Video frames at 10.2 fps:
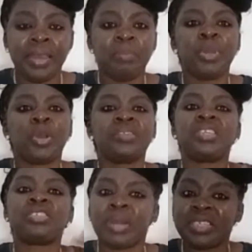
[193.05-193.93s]
Because the
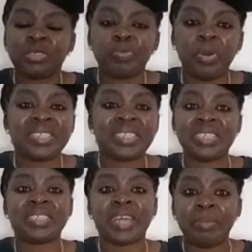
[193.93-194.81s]
transport
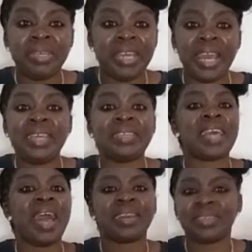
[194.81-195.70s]
system here is
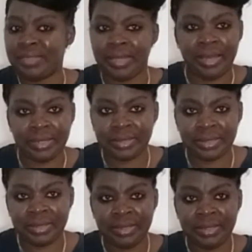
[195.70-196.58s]
excellent.